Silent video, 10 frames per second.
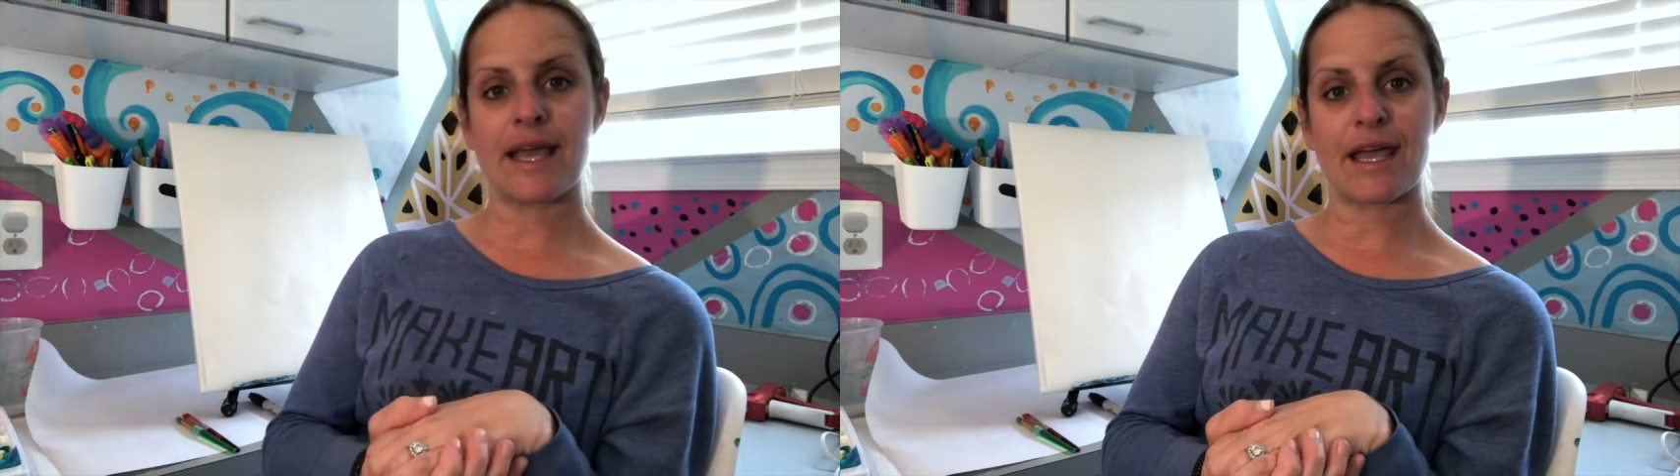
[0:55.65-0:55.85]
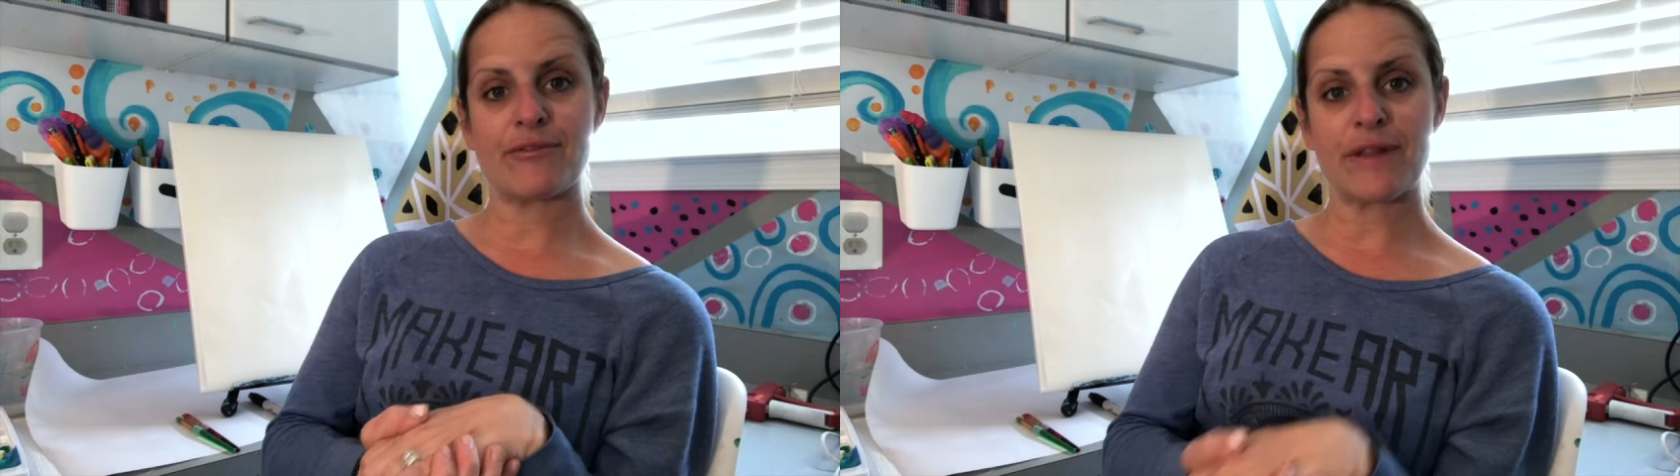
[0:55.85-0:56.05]

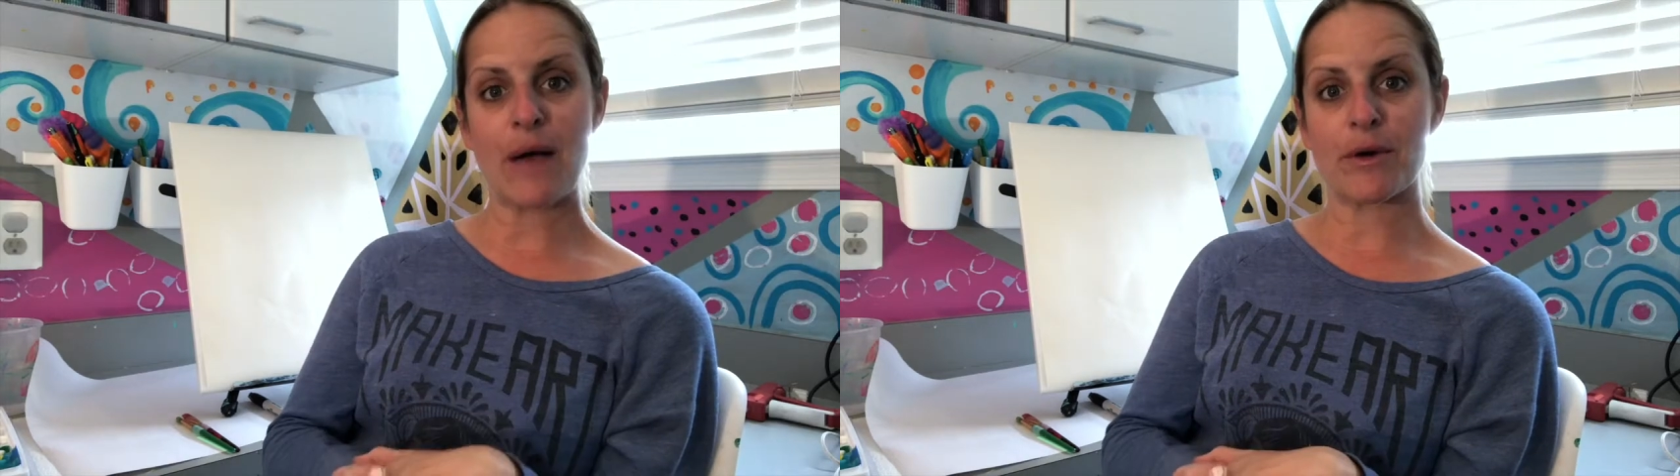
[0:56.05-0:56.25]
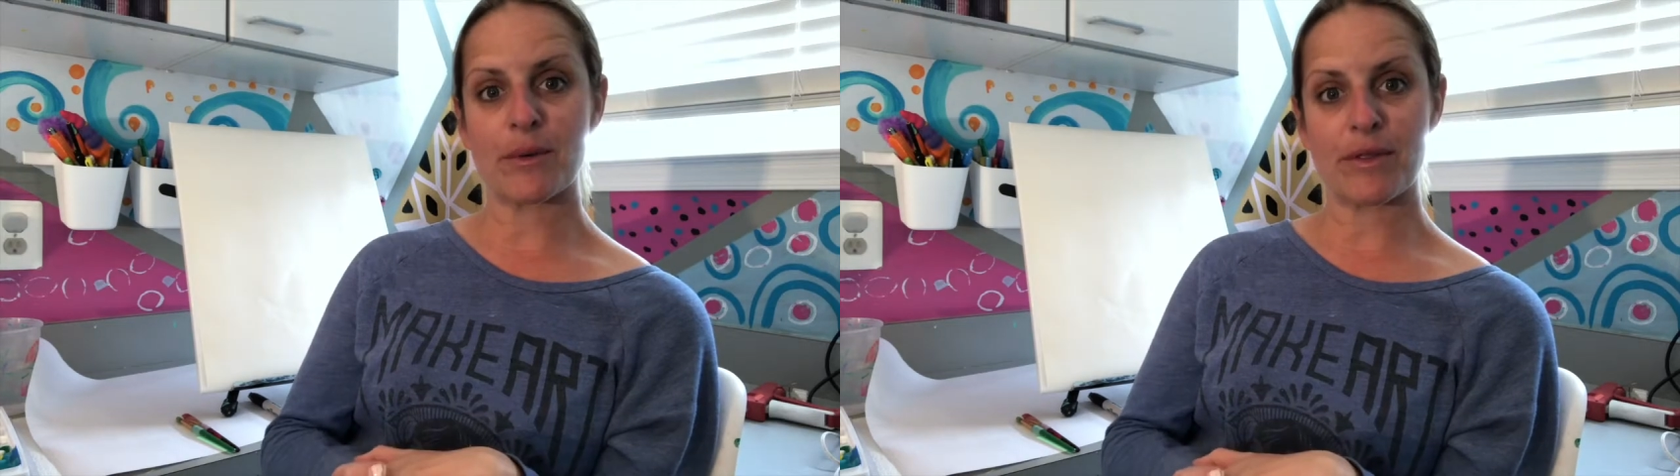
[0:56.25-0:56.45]
a
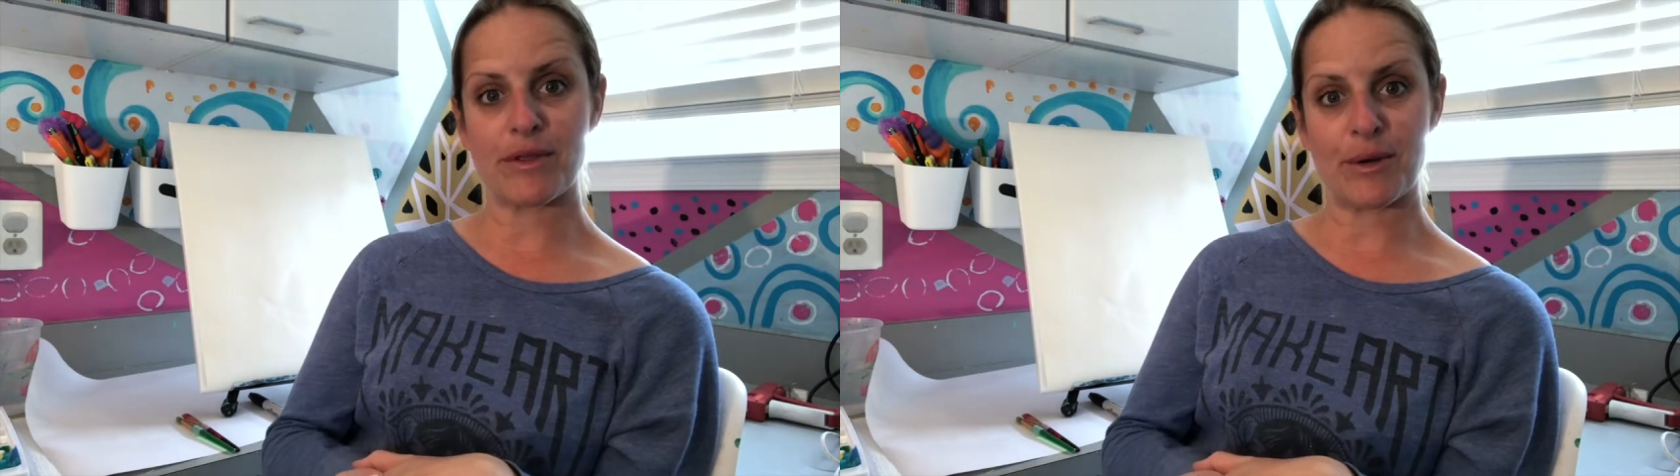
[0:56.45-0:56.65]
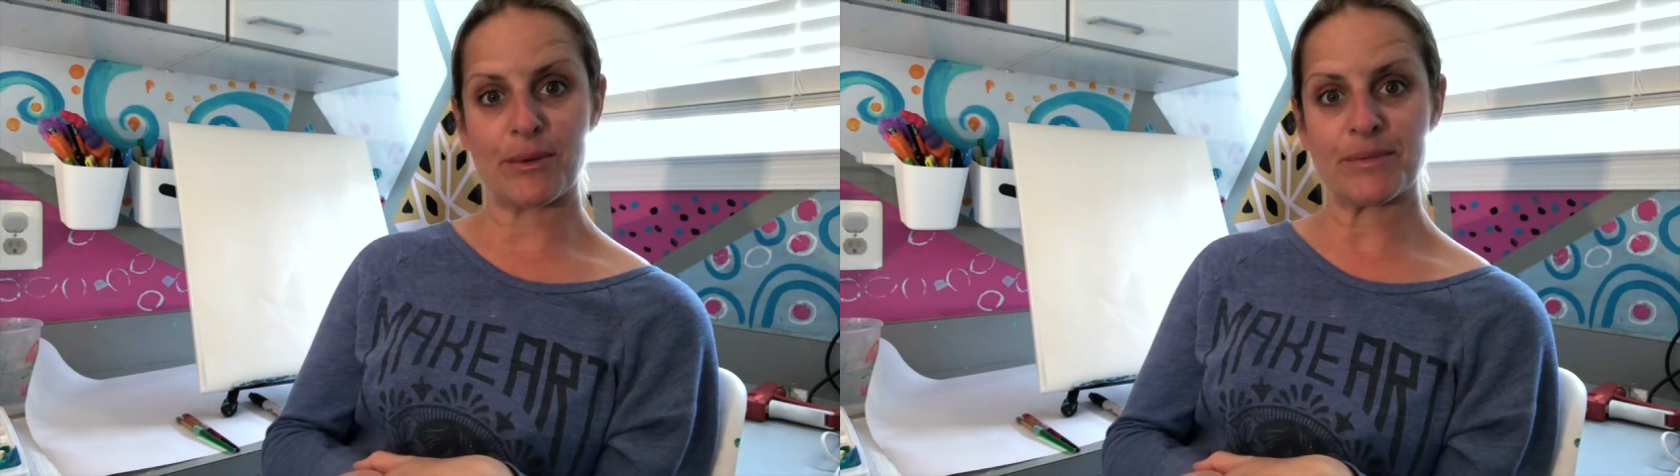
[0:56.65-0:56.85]
flower with
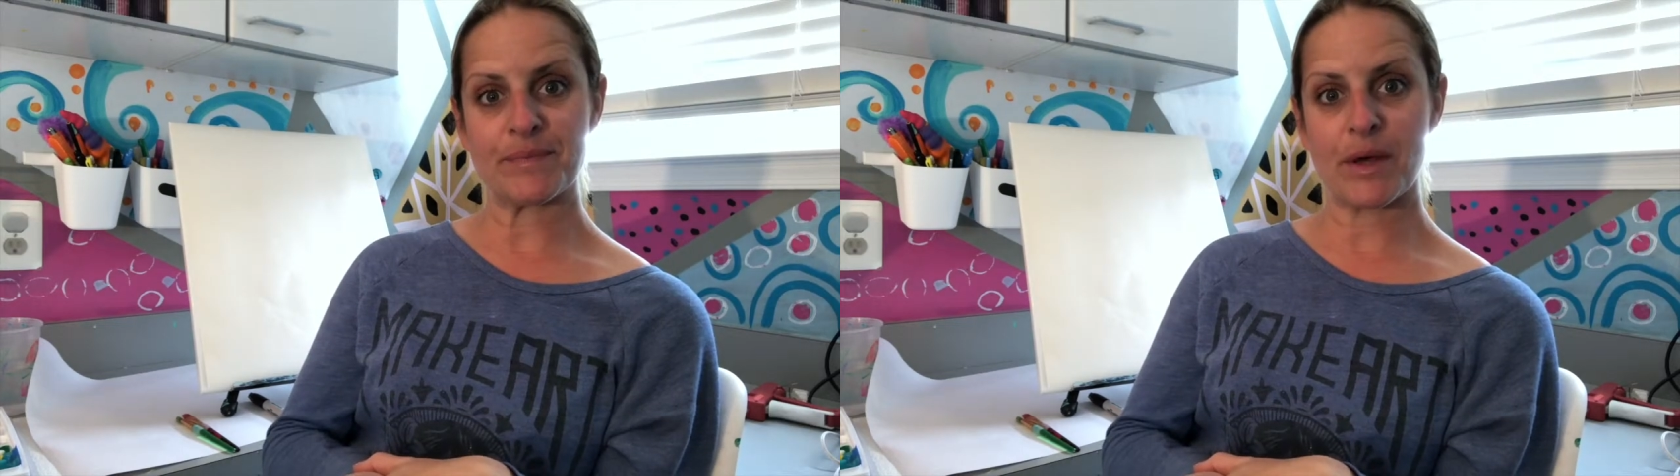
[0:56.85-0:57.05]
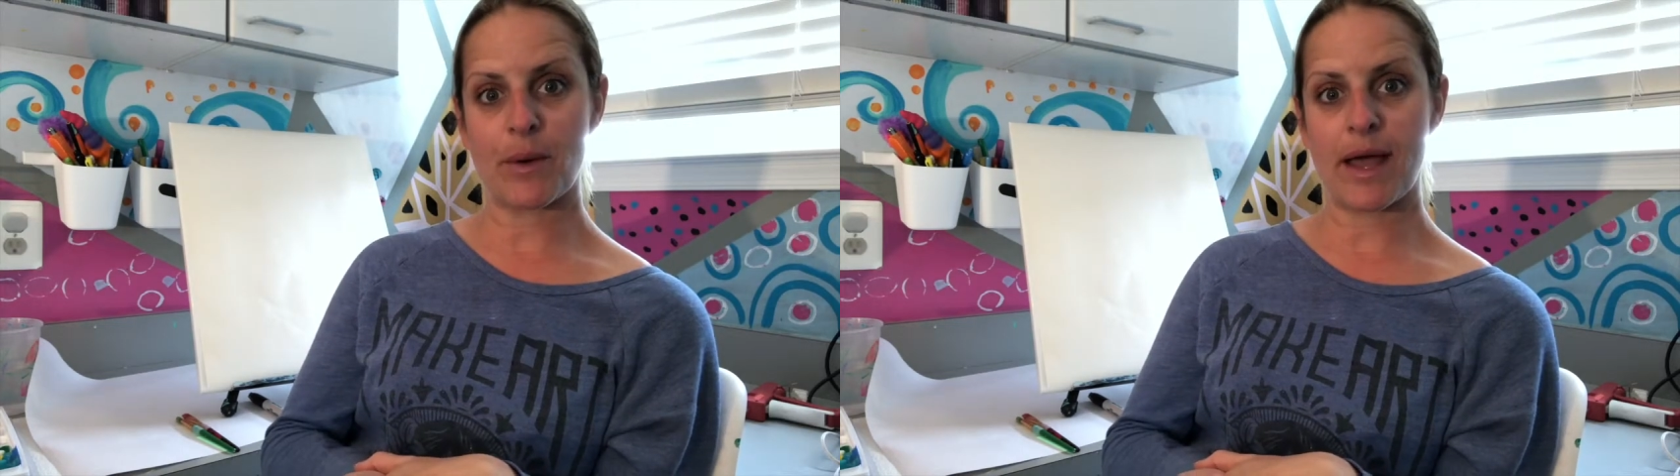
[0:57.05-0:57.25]
you,
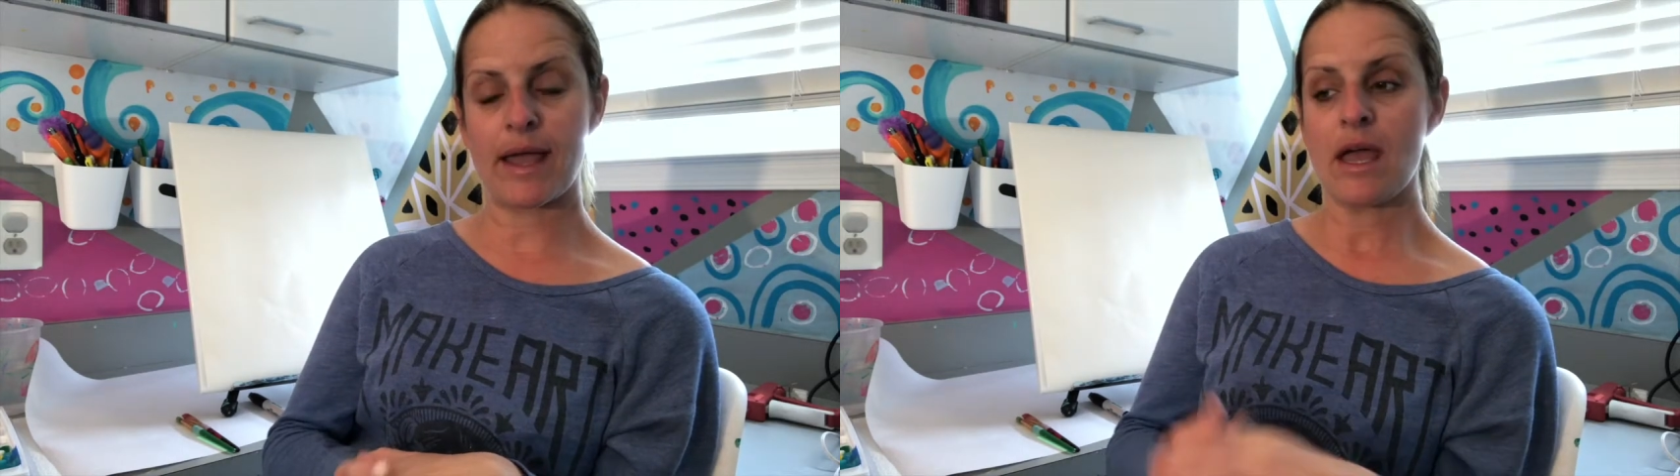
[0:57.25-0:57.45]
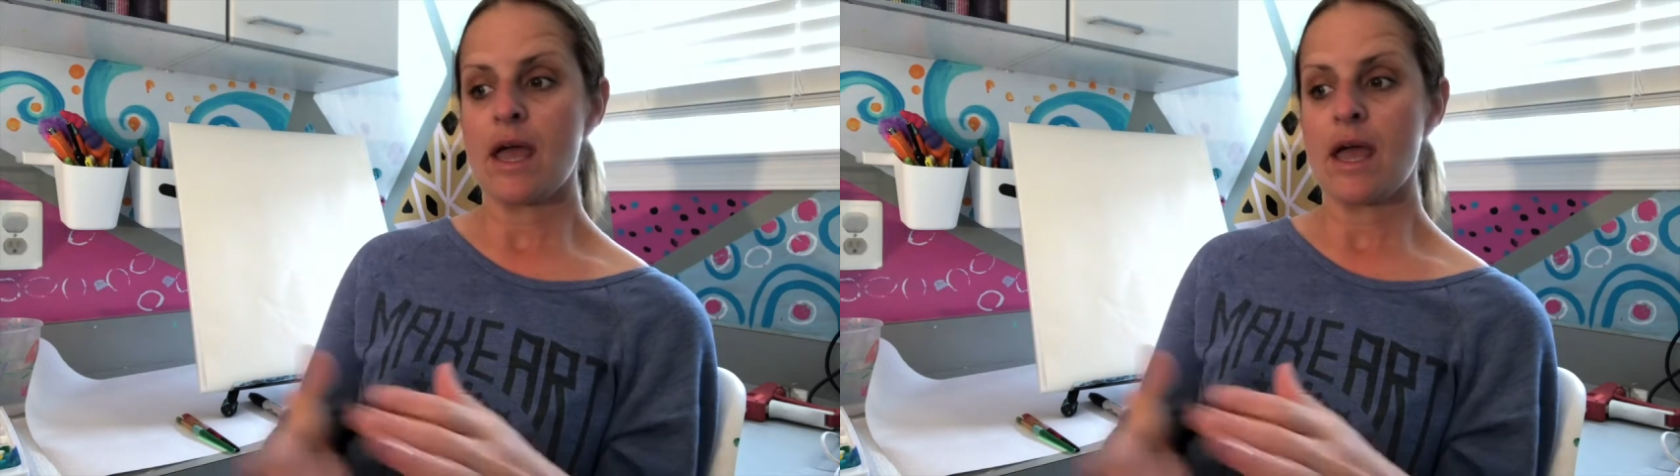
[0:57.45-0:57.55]
okay?